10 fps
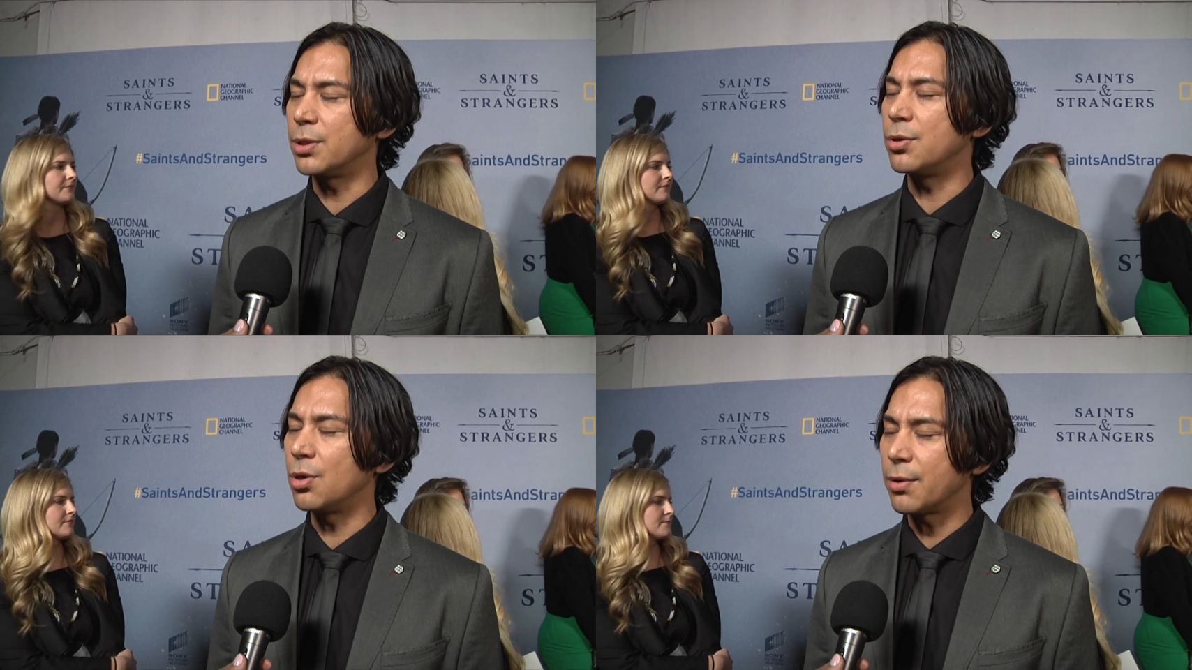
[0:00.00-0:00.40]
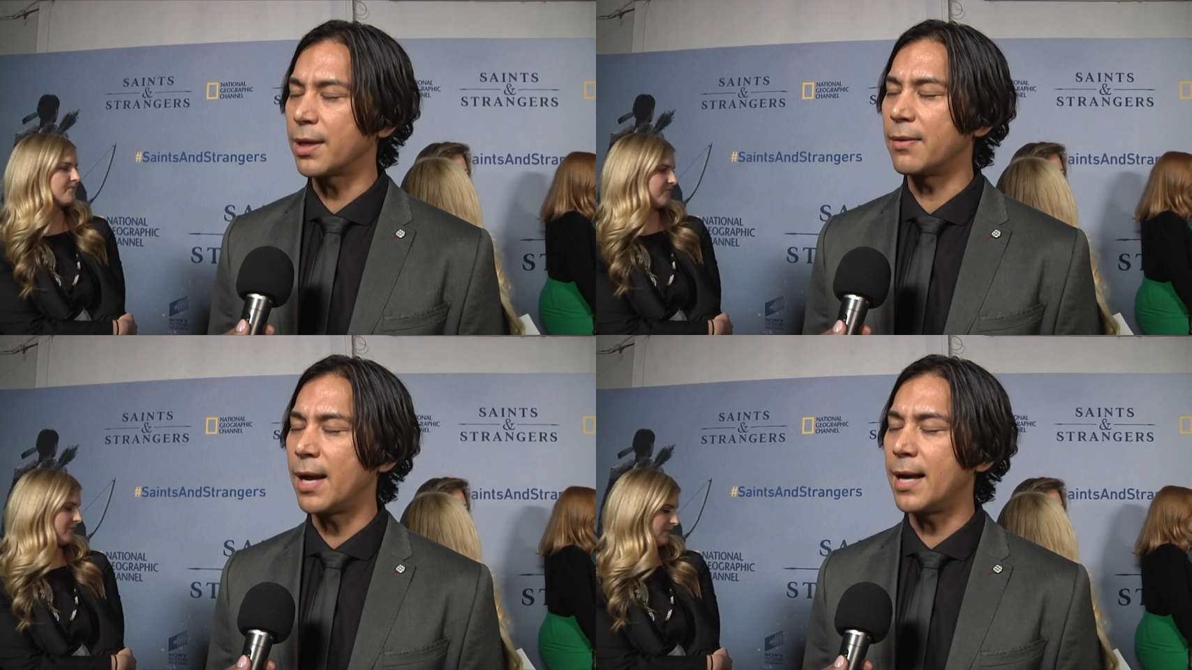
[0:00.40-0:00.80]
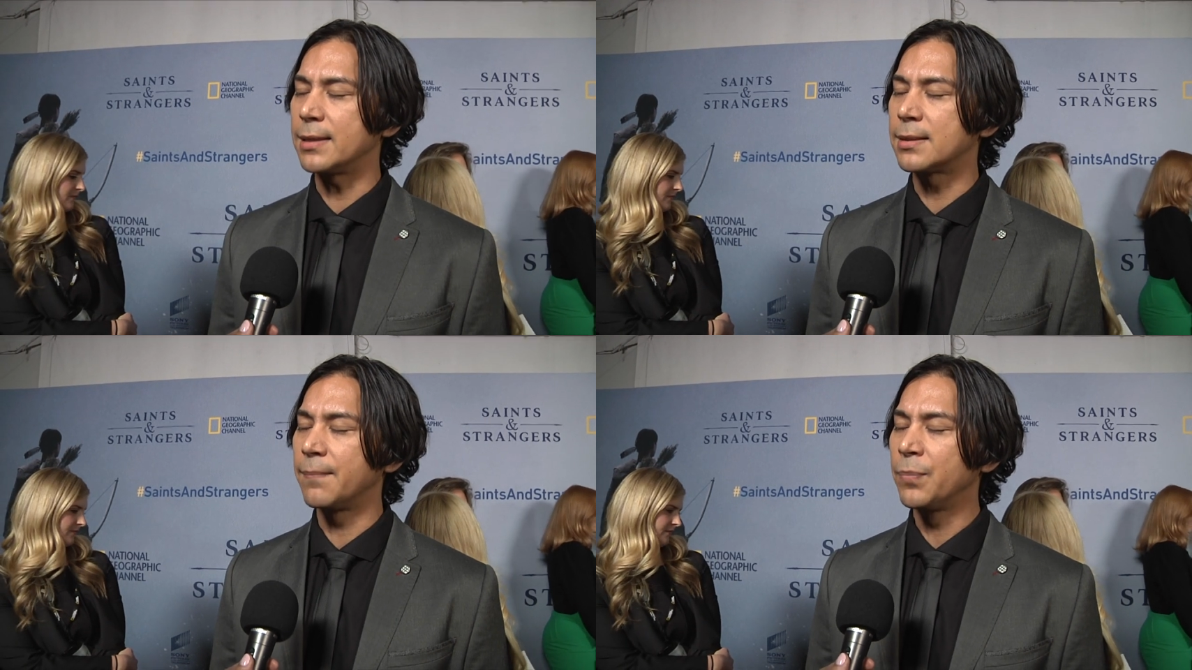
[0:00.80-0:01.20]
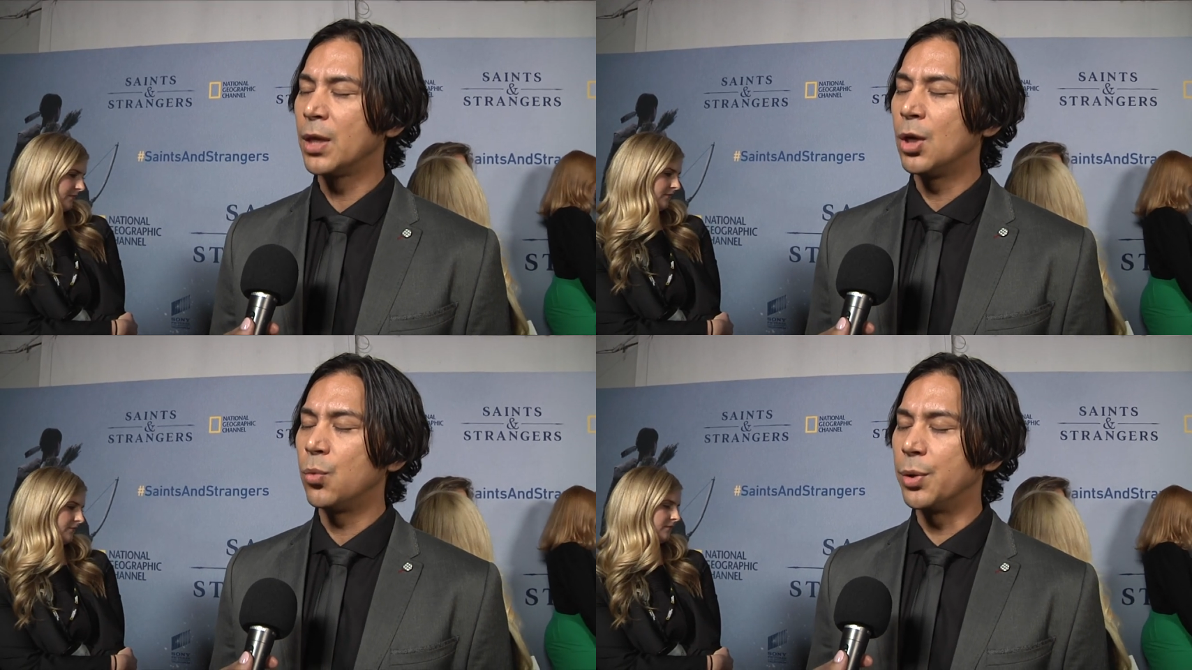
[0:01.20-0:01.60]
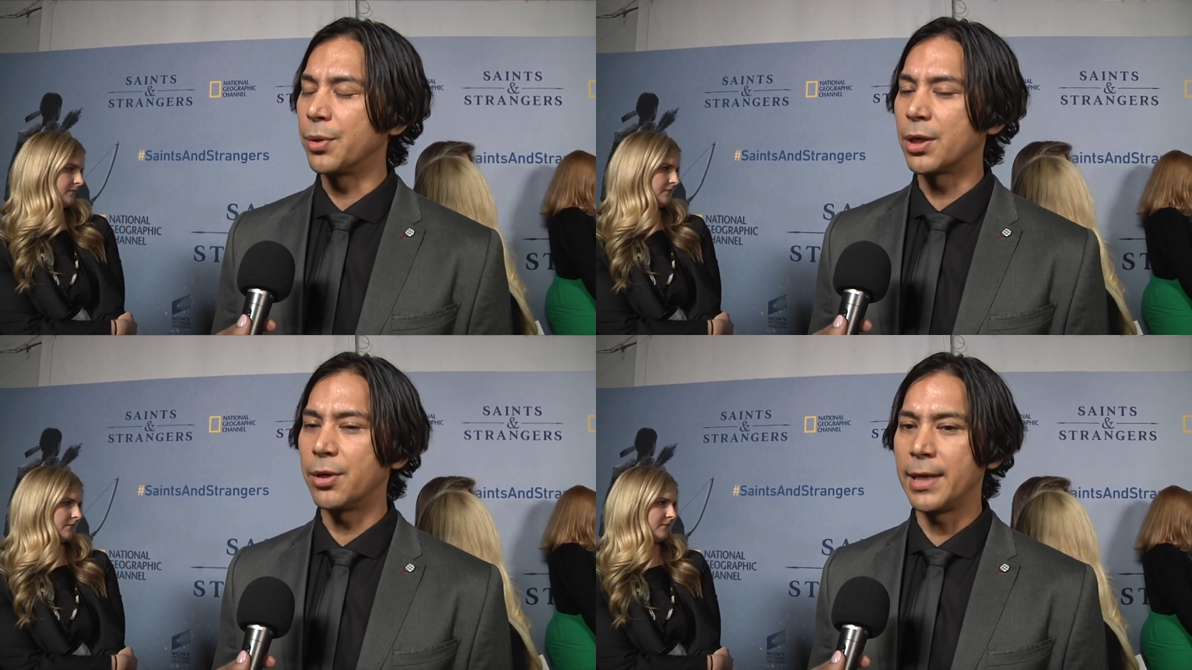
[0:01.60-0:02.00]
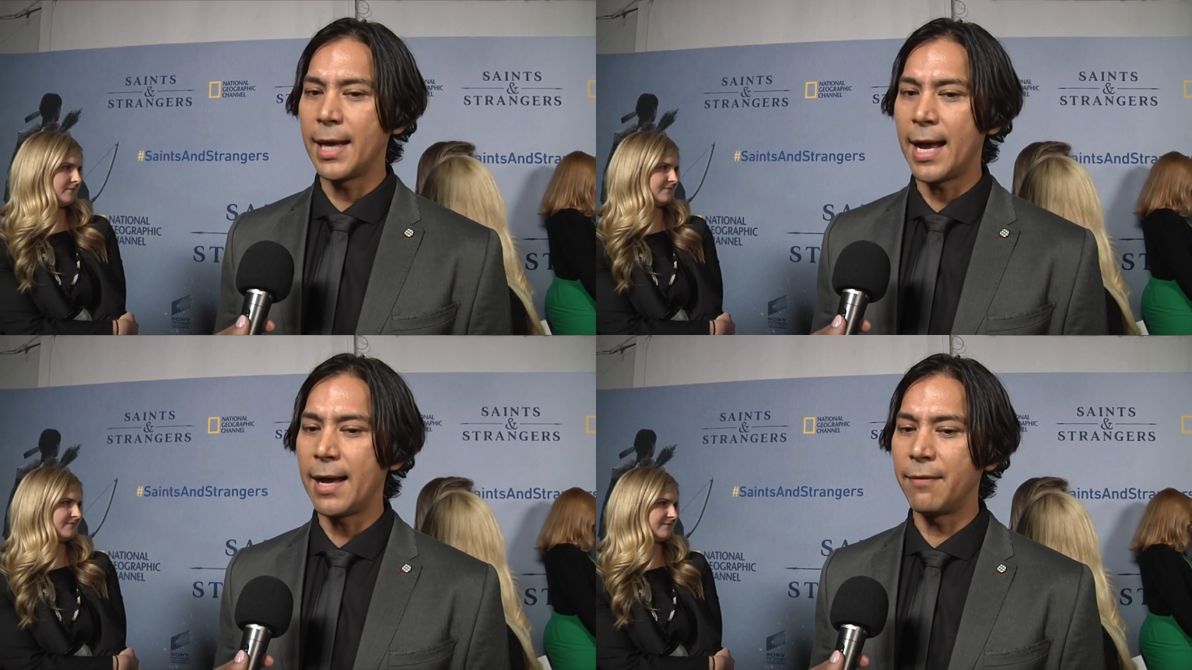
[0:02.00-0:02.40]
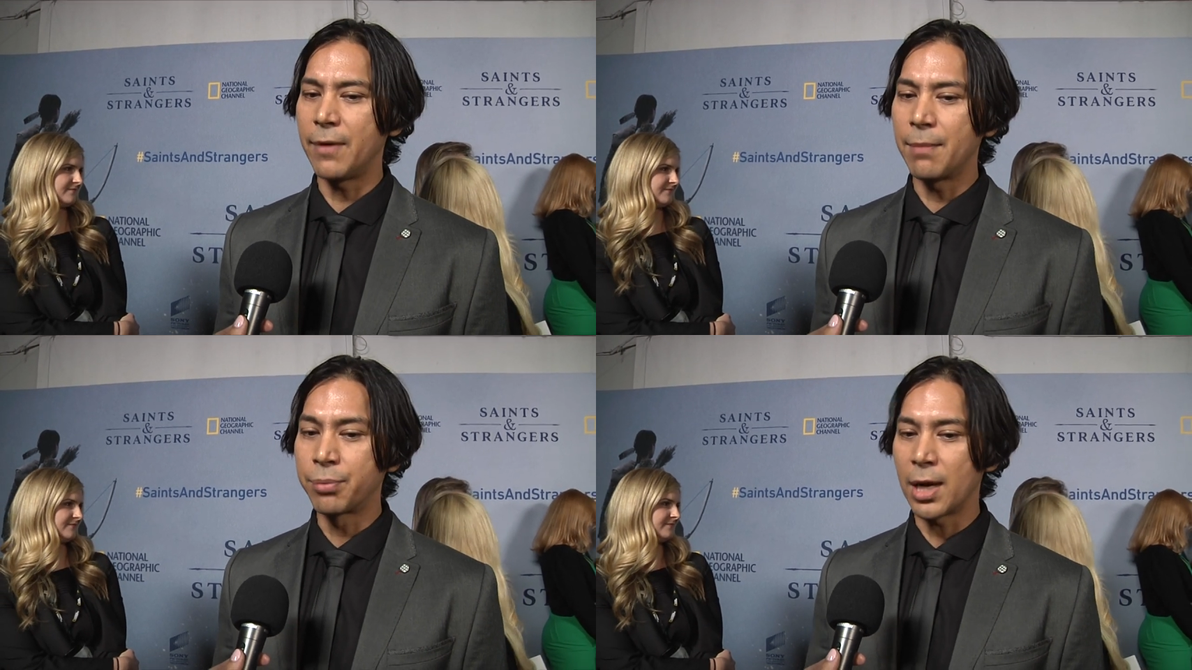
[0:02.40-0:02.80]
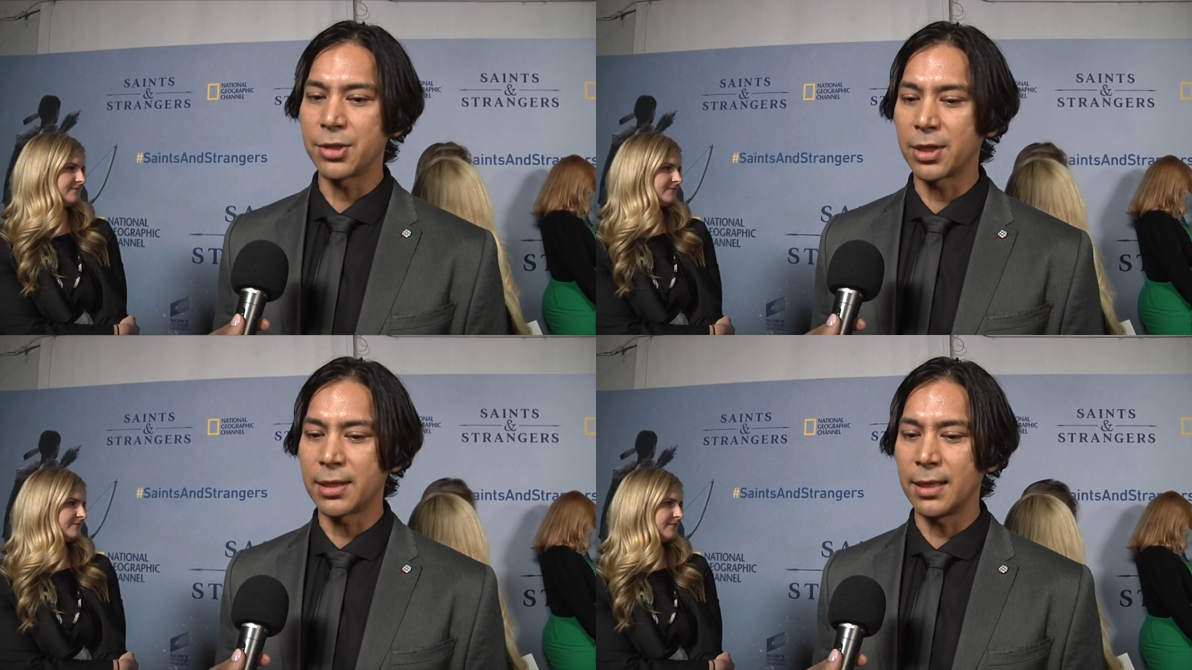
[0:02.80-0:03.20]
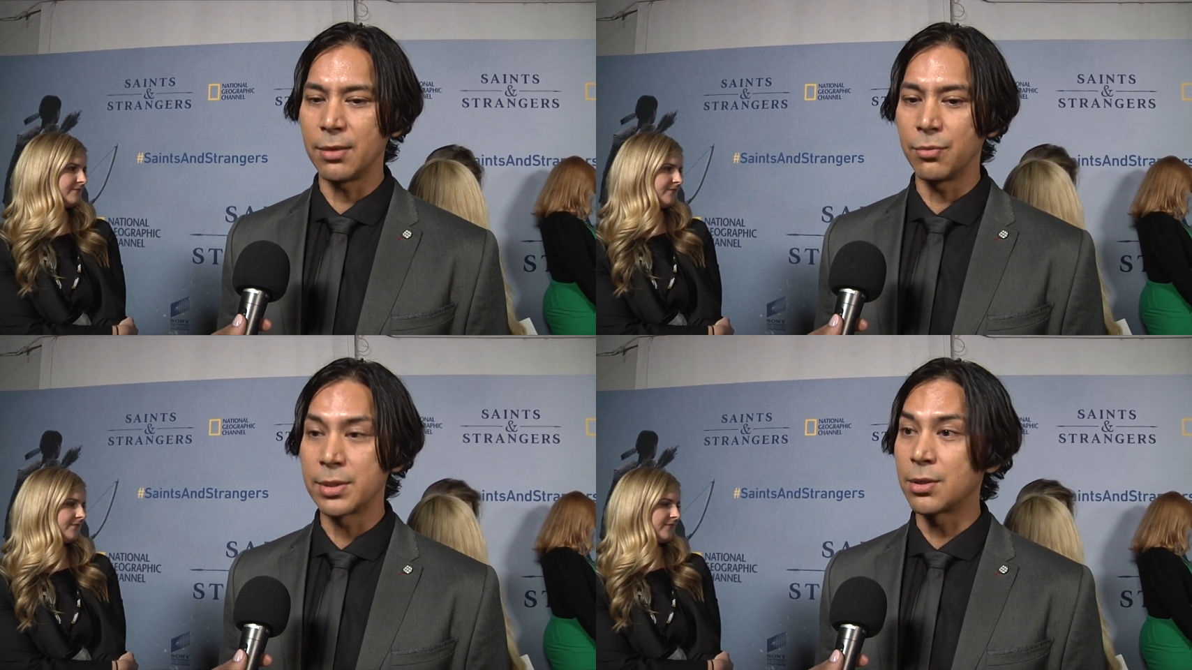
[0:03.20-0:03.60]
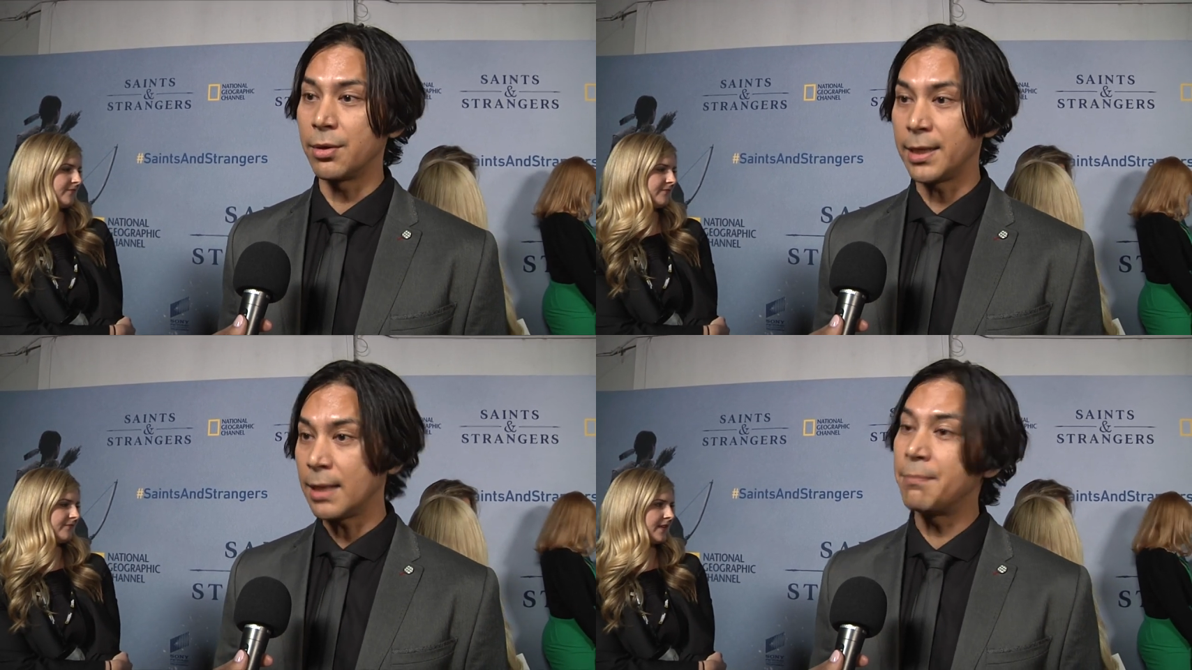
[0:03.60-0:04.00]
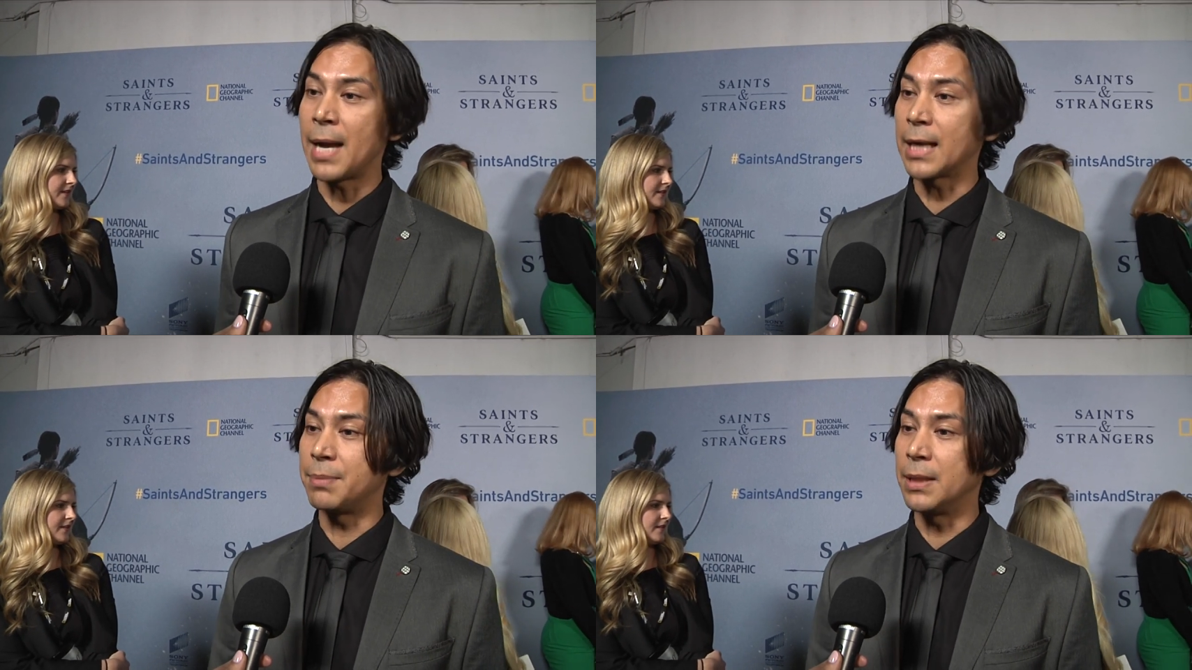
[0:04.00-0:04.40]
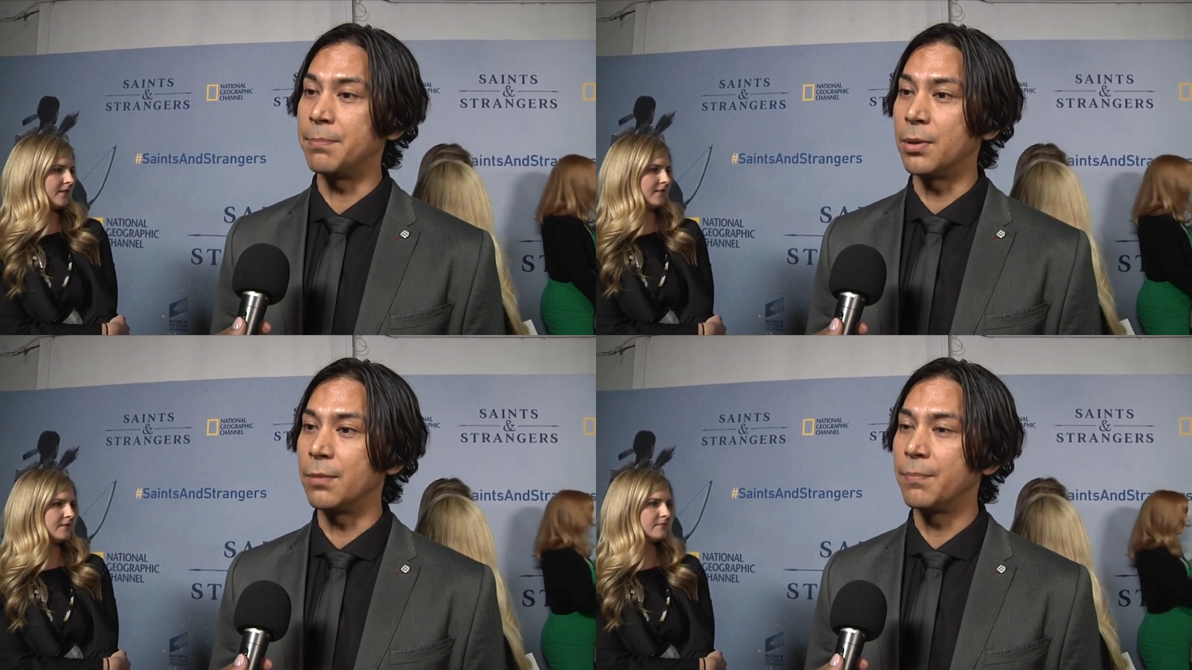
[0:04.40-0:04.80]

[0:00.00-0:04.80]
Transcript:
Speaker 1: it, knowing that we were going to have a project that was going to impact people.